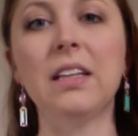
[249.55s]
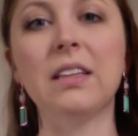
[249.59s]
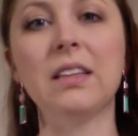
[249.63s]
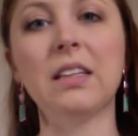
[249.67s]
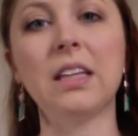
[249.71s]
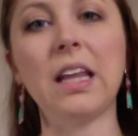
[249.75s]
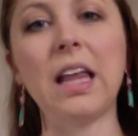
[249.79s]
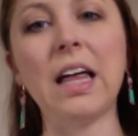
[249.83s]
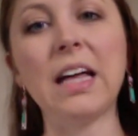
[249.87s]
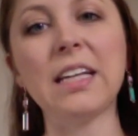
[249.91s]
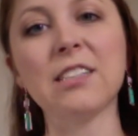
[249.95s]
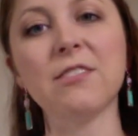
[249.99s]

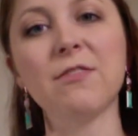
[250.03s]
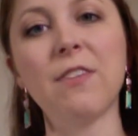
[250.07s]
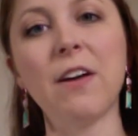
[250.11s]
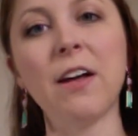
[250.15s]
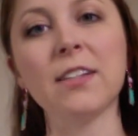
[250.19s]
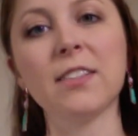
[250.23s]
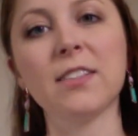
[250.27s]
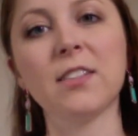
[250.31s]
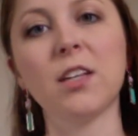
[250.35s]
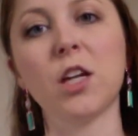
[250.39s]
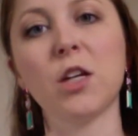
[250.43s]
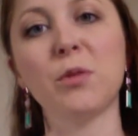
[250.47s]
The last
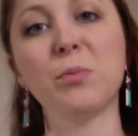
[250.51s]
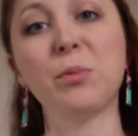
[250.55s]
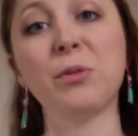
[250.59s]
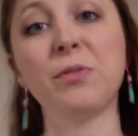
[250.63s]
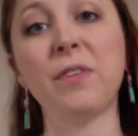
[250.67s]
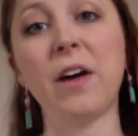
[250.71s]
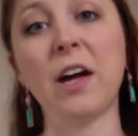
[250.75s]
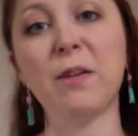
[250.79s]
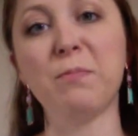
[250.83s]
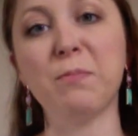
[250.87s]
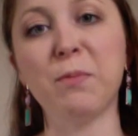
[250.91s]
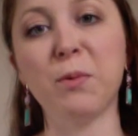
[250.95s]
fat soluble
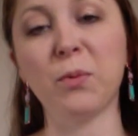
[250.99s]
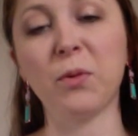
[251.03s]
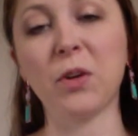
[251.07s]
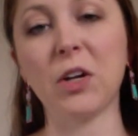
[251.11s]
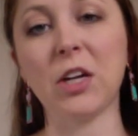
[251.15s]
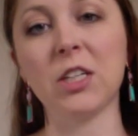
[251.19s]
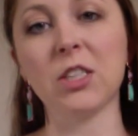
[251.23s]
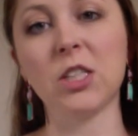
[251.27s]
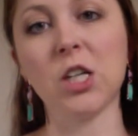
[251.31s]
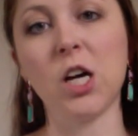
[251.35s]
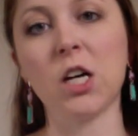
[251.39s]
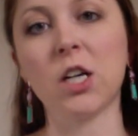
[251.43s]
vitamin we're
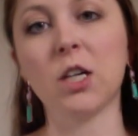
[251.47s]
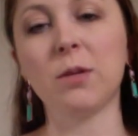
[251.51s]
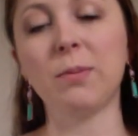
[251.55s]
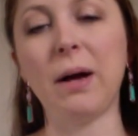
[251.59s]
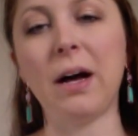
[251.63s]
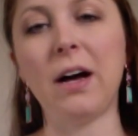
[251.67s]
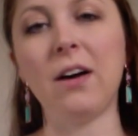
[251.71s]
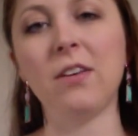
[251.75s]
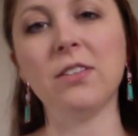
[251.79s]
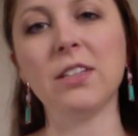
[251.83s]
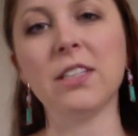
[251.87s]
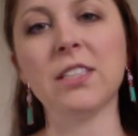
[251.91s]
going to talk
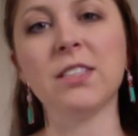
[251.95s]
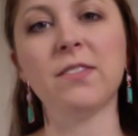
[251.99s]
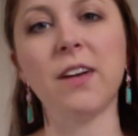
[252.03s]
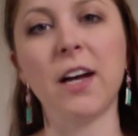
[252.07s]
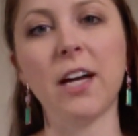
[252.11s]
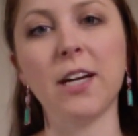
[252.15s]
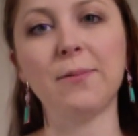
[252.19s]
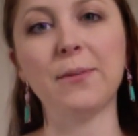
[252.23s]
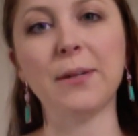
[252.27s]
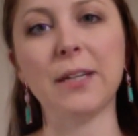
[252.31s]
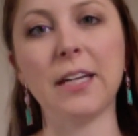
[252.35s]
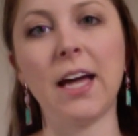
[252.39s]
about is
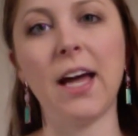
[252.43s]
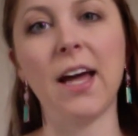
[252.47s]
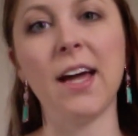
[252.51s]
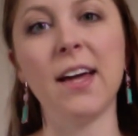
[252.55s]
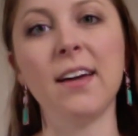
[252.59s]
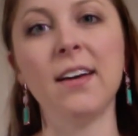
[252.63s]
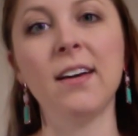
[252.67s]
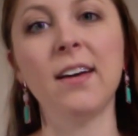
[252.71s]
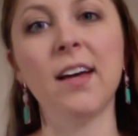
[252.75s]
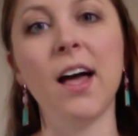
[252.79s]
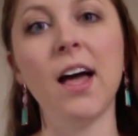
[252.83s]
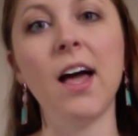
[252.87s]
vitamin
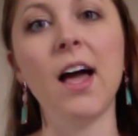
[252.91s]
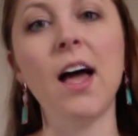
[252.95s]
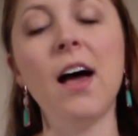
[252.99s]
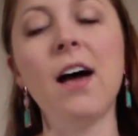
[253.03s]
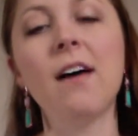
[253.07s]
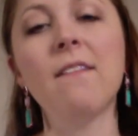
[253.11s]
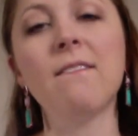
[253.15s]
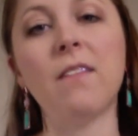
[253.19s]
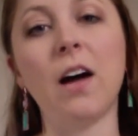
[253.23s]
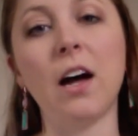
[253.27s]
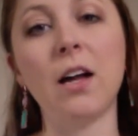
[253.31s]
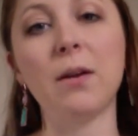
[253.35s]
K.
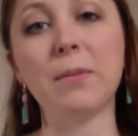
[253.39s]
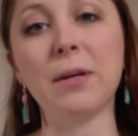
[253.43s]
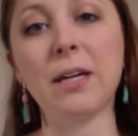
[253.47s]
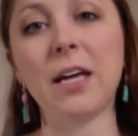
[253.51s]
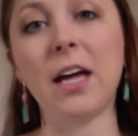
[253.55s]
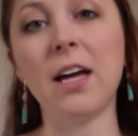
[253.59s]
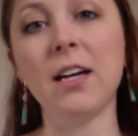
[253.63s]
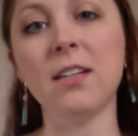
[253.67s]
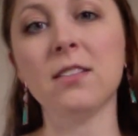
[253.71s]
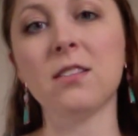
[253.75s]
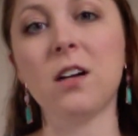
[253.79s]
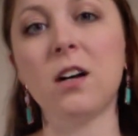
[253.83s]
Vitamin
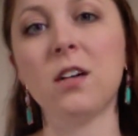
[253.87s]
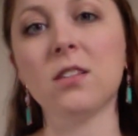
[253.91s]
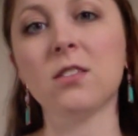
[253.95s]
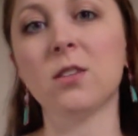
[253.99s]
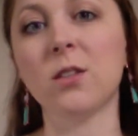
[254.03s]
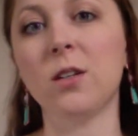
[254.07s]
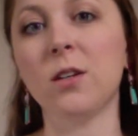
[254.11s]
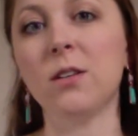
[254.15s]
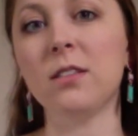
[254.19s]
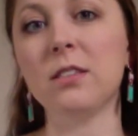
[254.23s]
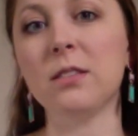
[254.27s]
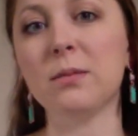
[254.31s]
K is
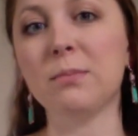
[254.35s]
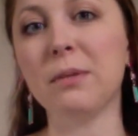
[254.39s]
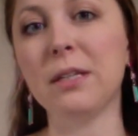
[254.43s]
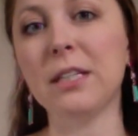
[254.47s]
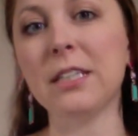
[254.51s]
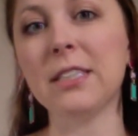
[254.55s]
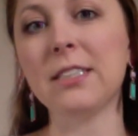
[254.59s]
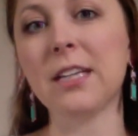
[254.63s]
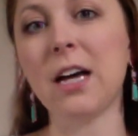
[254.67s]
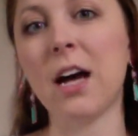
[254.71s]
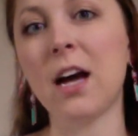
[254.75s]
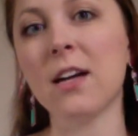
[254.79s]
also known as
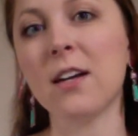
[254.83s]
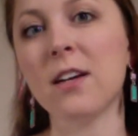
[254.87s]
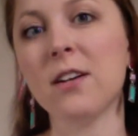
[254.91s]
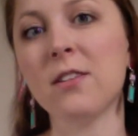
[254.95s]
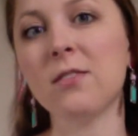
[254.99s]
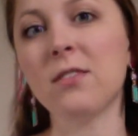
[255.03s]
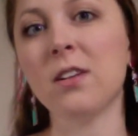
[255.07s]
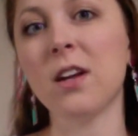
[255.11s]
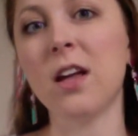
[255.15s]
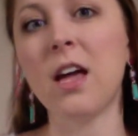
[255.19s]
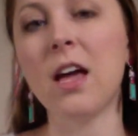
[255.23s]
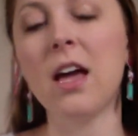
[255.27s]

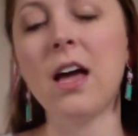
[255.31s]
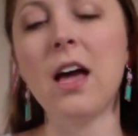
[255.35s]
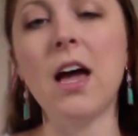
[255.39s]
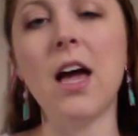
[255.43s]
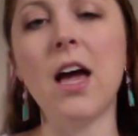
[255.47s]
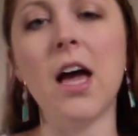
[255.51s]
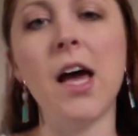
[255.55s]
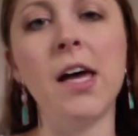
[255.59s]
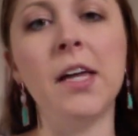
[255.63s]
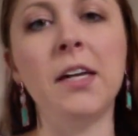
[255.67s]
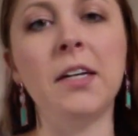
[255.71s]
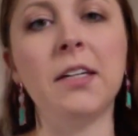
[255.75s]
menadione
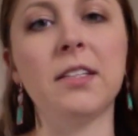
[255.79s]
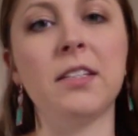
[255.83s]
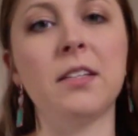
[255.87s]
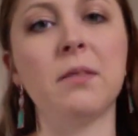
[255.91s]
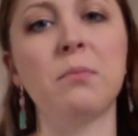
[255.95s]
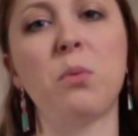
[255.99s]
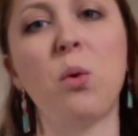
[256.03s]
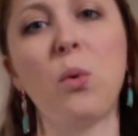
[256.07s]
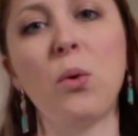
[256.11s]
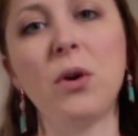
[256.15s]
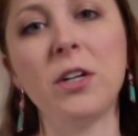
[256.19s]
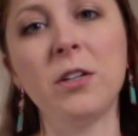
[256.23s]
and is
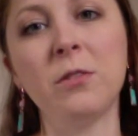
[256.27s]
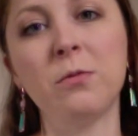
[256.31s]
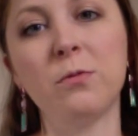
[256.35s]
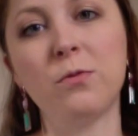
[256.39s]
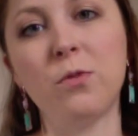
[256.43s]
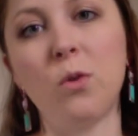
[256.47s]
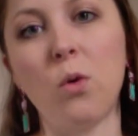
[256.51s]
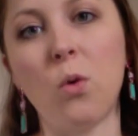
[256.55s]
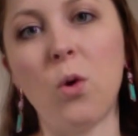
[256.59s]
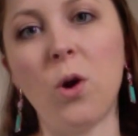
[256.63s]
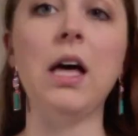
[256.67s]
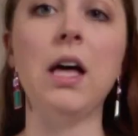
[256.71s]
important
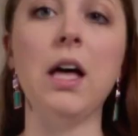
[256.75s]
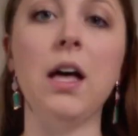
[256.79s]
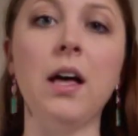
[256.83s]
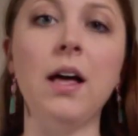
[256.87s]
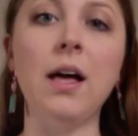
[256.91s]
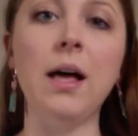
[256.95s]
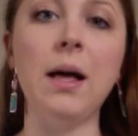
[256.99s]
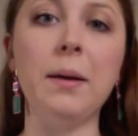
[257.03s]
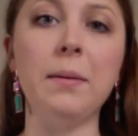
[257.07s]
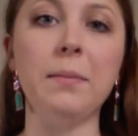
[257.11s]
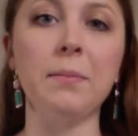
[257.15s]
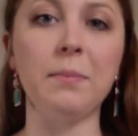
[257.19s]
for
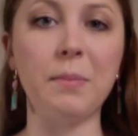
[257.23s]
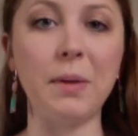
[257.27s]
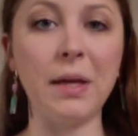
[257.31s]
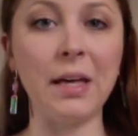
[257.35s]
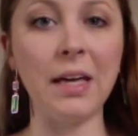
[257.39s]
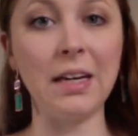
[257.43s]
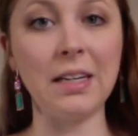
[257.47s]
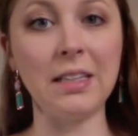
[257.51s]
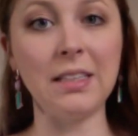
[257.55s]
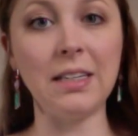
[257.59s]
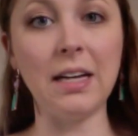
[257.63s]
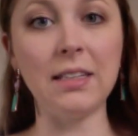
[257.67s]

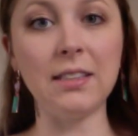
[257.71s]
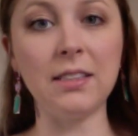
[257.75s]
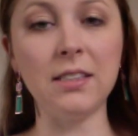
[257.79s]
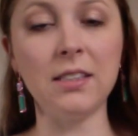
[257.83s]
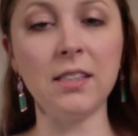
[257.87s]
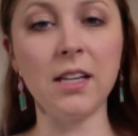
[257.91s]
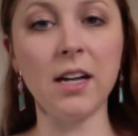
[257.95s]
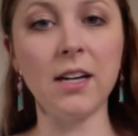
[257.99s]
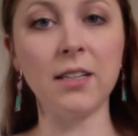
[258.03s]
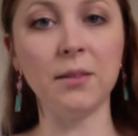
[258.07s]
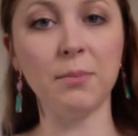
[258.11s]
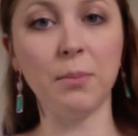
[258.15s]
being a
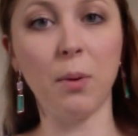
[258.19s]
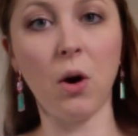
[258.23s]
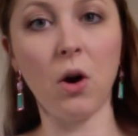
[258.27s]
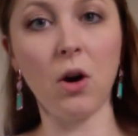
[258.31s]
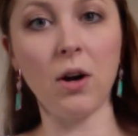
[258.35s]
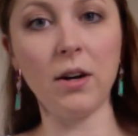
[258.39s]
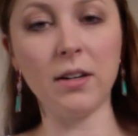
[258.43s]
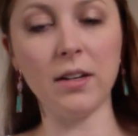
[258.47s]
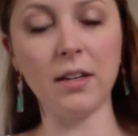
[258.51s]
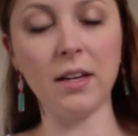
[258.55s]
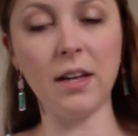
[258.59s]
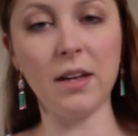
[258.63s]
necessary
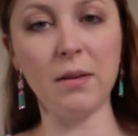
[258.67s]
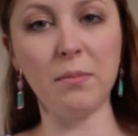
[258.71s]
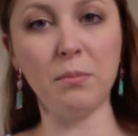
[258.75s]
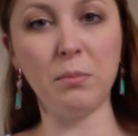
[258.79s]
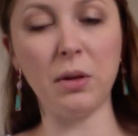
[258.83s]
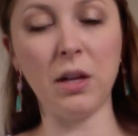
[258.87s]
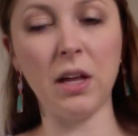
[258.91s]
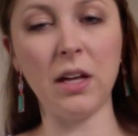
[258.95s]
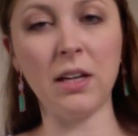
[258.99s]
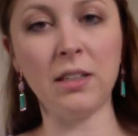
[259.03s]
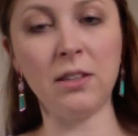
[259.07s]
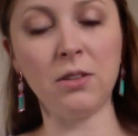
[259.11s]
part in
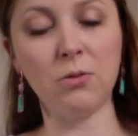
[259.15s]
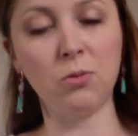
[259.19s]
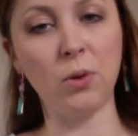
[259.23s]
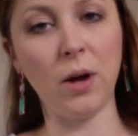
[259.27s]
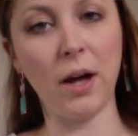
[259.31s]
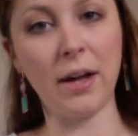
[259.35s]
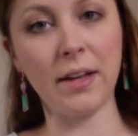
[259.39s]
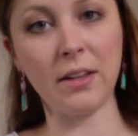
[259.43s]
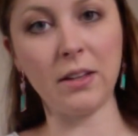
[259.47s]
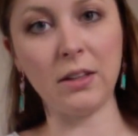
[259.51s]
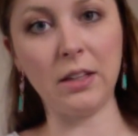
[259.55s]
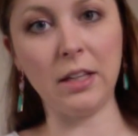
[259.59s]
blood
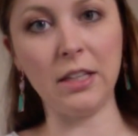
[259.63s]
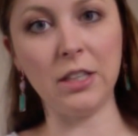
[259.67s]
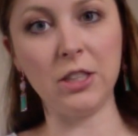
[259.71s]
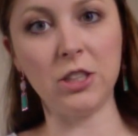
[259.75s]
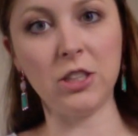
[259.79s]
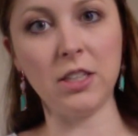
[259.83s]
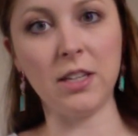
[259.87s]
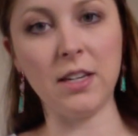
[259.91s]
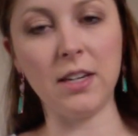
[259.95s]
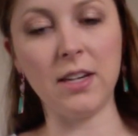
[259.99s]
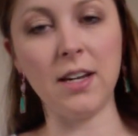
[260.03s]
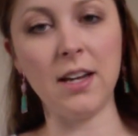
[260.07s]

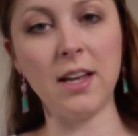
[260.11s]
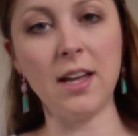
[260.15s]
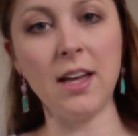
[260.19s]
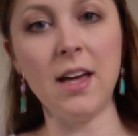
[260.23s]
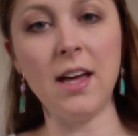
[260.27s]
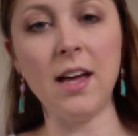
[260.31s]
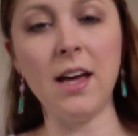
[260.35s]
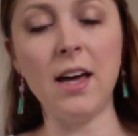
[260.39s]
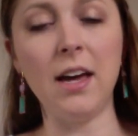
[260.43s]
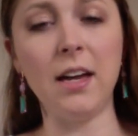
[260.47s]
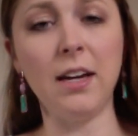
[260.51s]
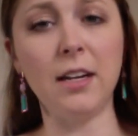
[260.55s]
coagulation
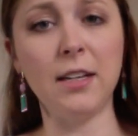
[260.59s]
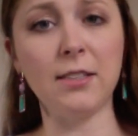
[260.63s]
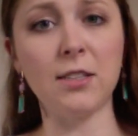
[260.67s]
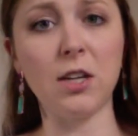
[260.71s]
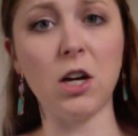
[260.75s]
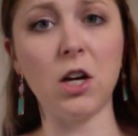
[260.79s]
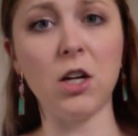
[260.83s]
and it's